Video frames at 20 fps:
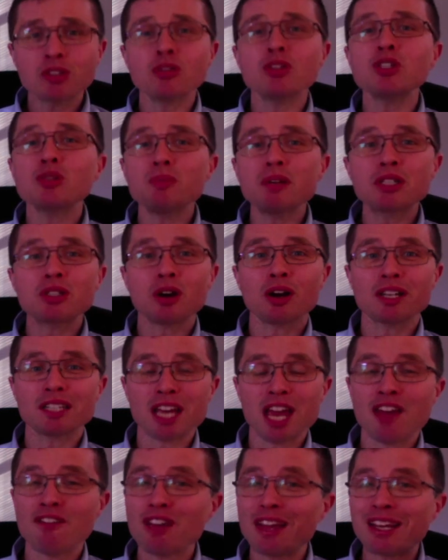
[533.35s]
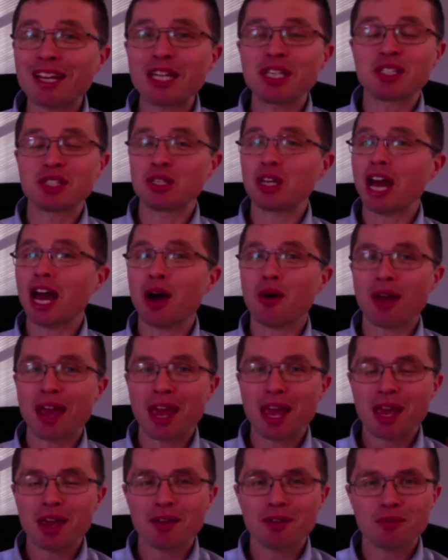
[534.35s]
this means Octavian is now
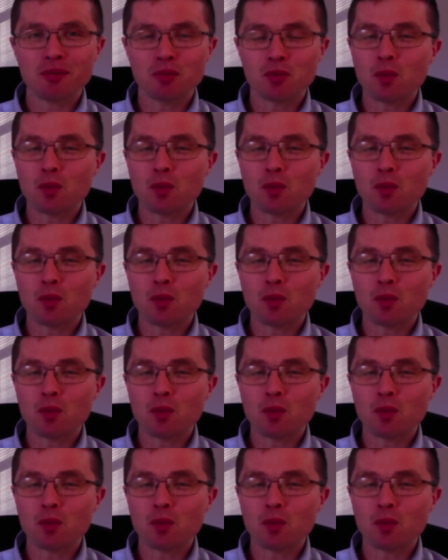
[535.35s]
a